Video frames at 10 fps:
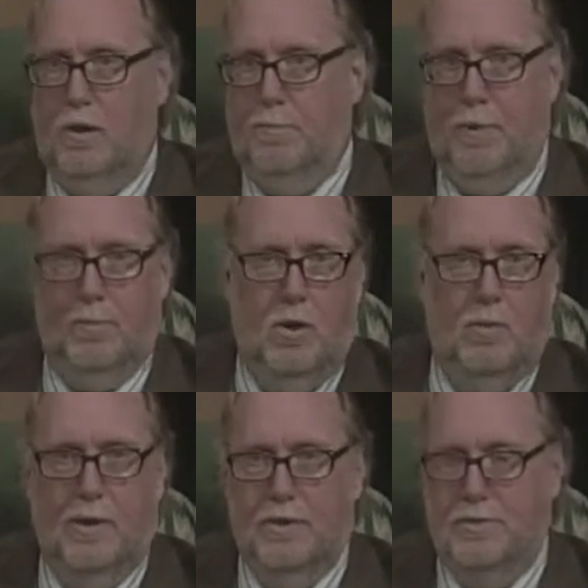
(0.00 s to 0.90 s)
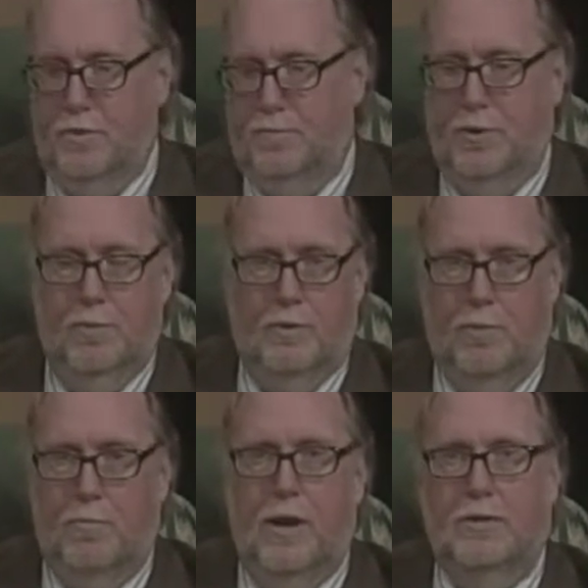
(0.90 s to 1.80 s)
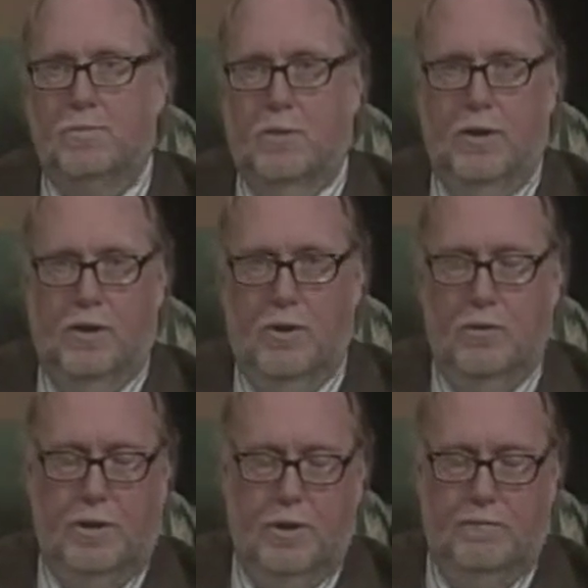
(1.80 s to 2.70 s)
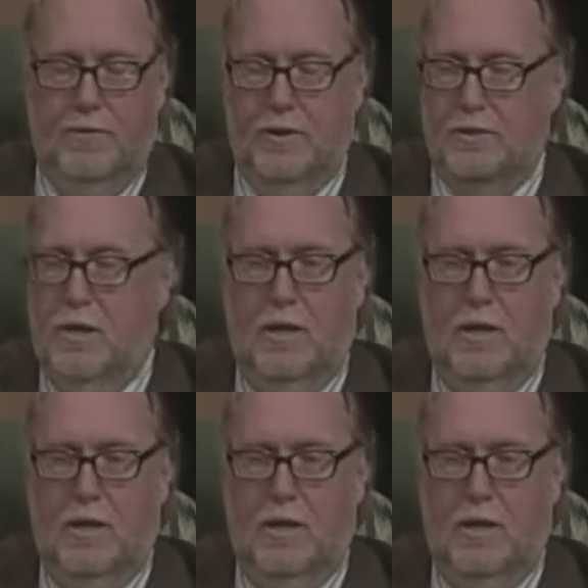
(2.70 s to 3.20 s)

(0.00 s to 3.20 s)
You people at home got your computer and it breaks. Where do you go to get it fixed?